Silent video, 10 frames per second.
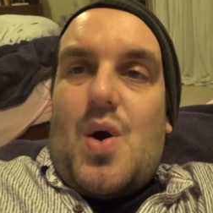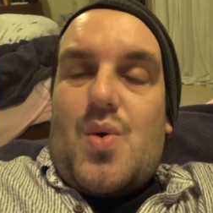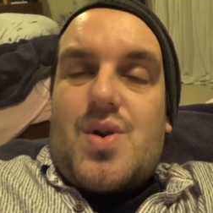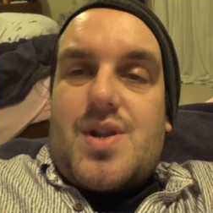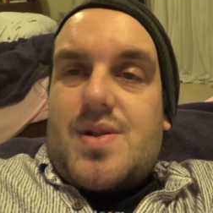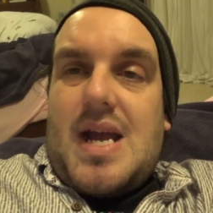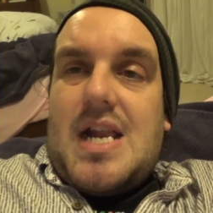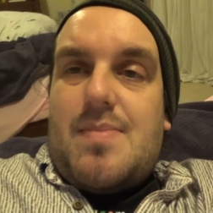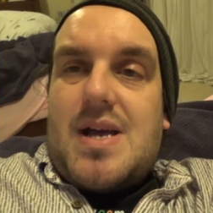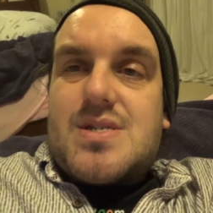on a
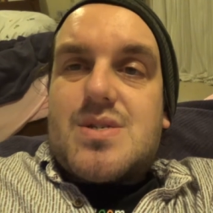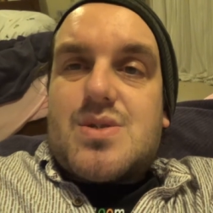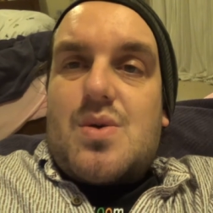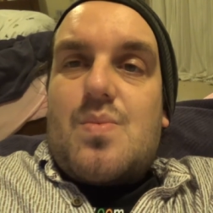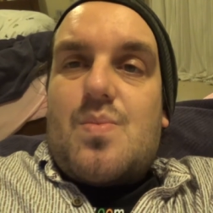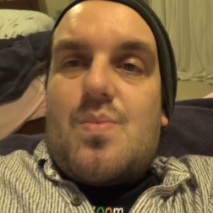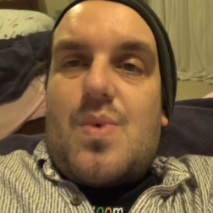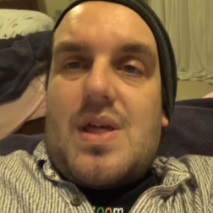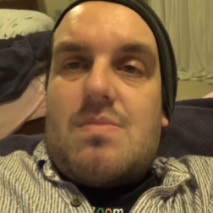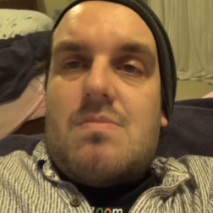daily basis that
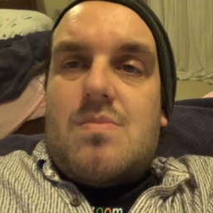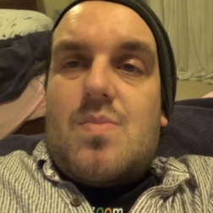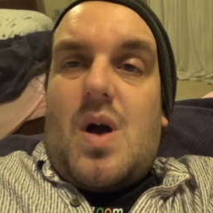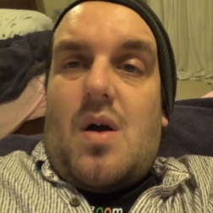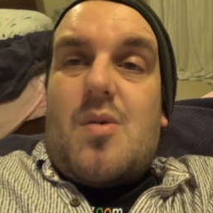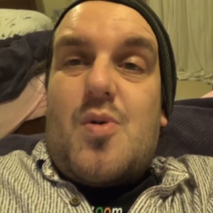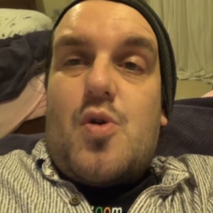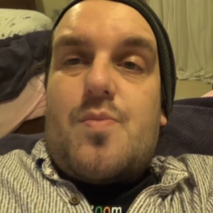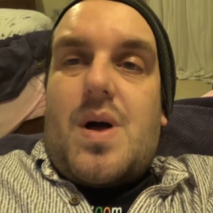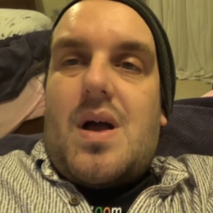we are
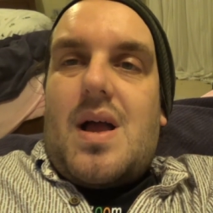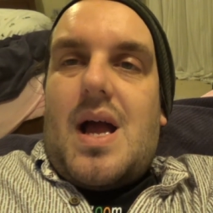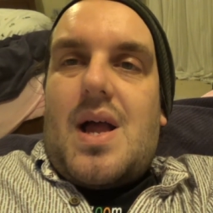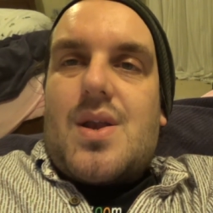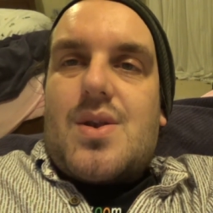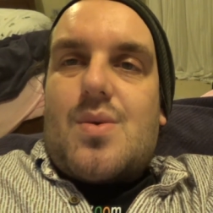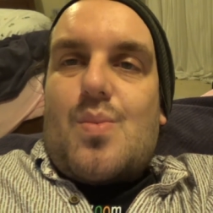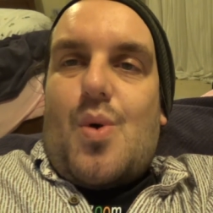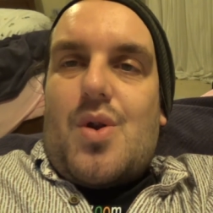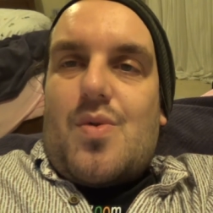appalled by. And
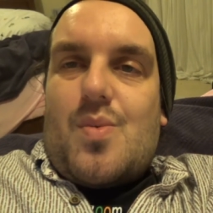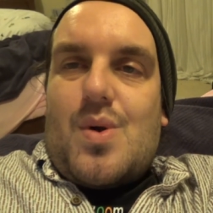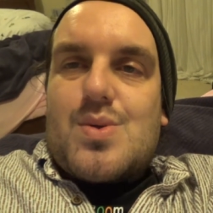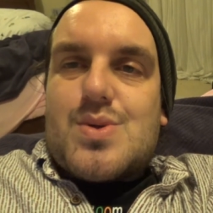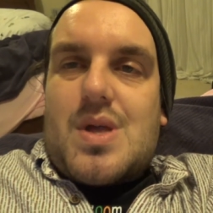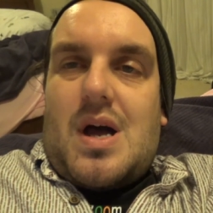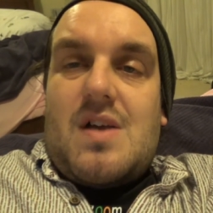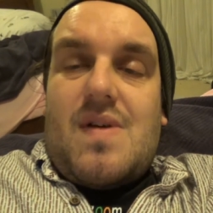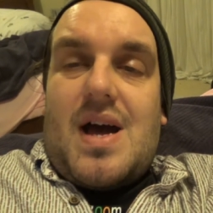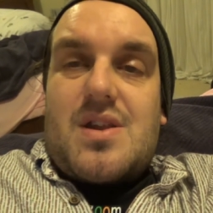one of the ones that
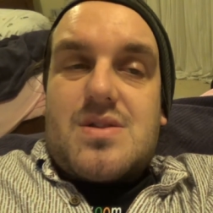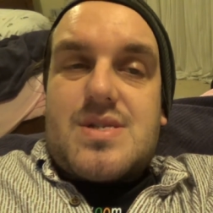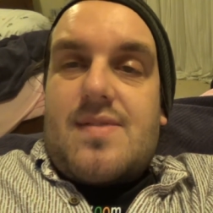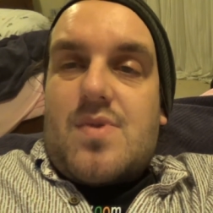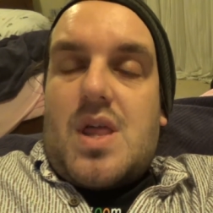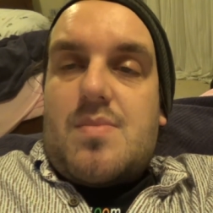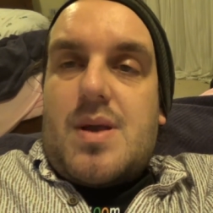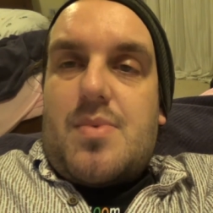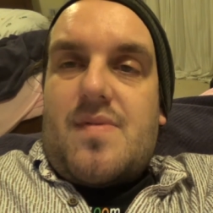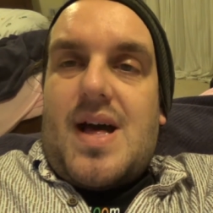I've had and several other
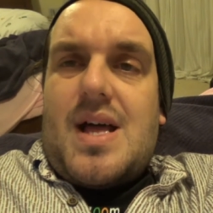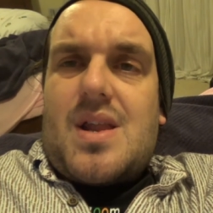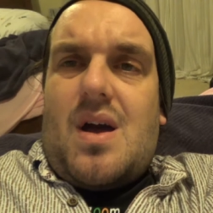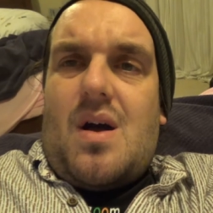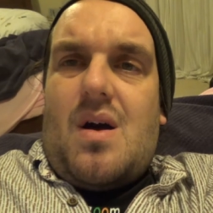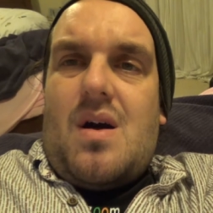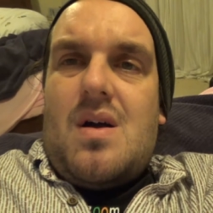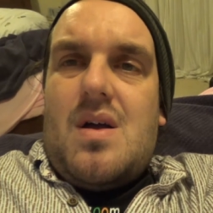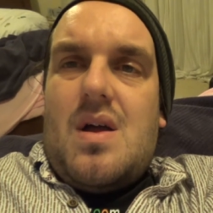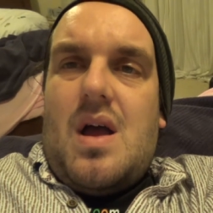people have had are
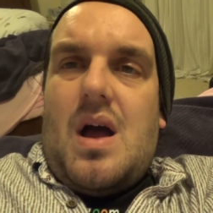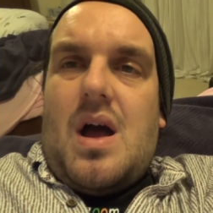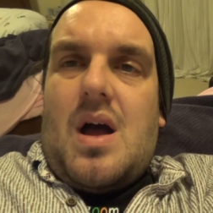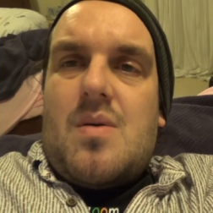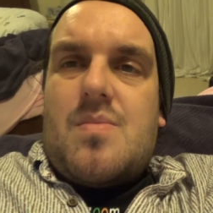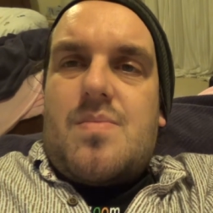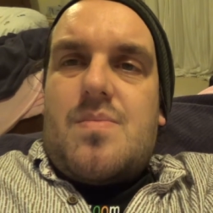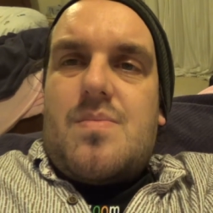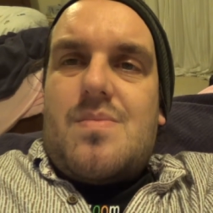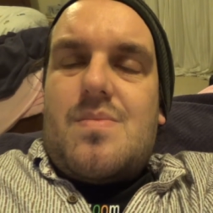um,
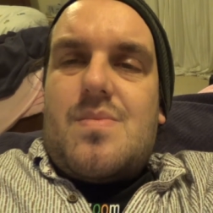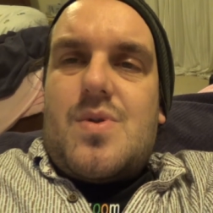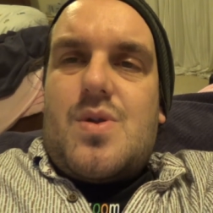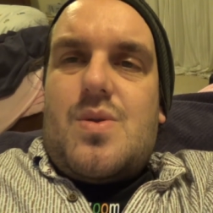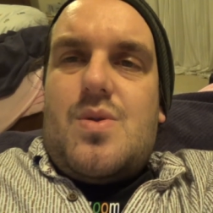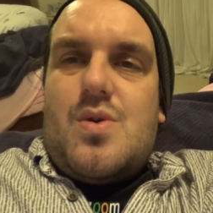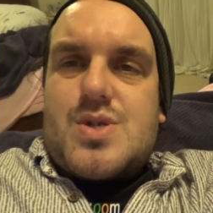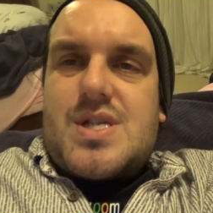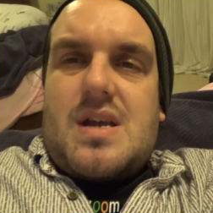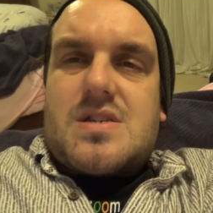your
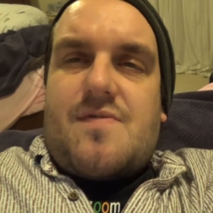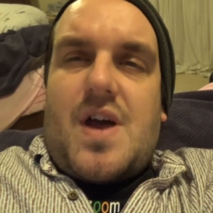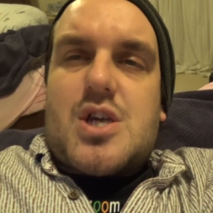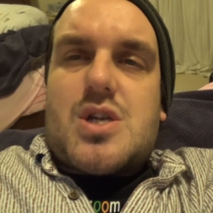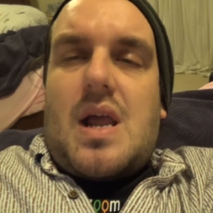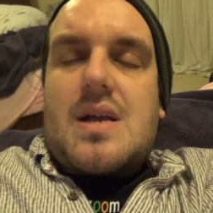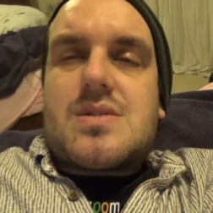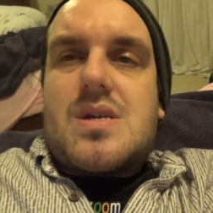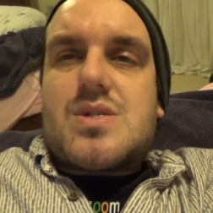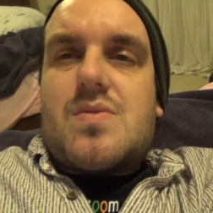stick's a fashion
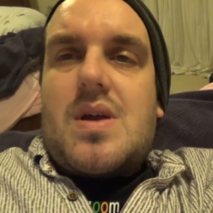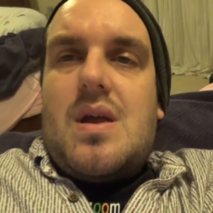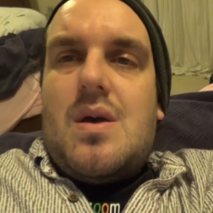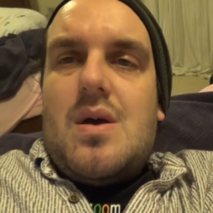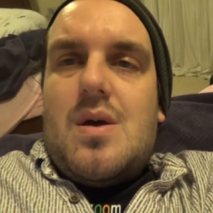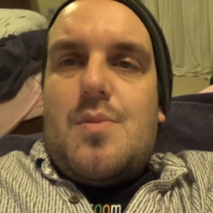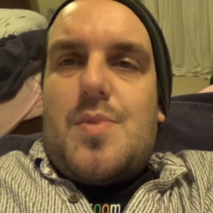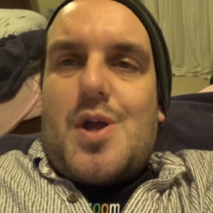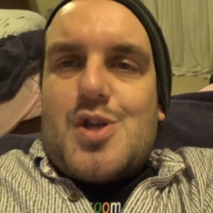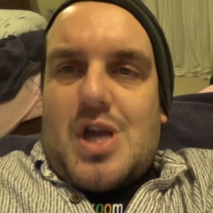accessory.
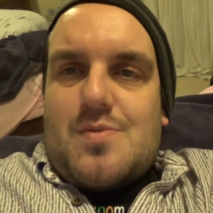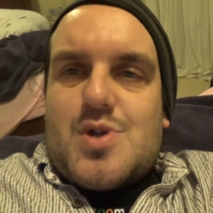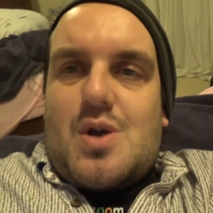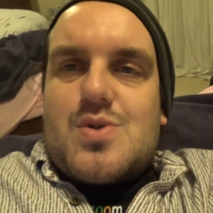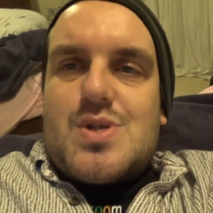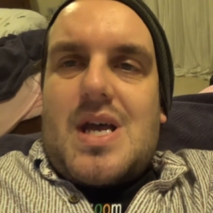Because I've chosen